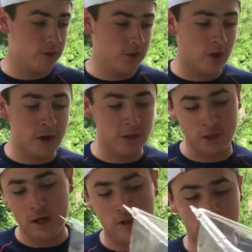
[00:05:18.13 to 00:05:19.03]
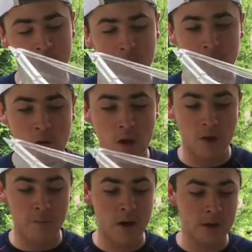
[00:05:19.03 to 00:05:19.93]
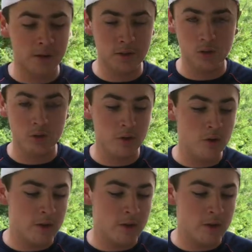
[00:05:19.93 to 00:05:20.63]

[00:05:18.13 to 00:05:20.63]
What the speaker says: So I just got some potting soil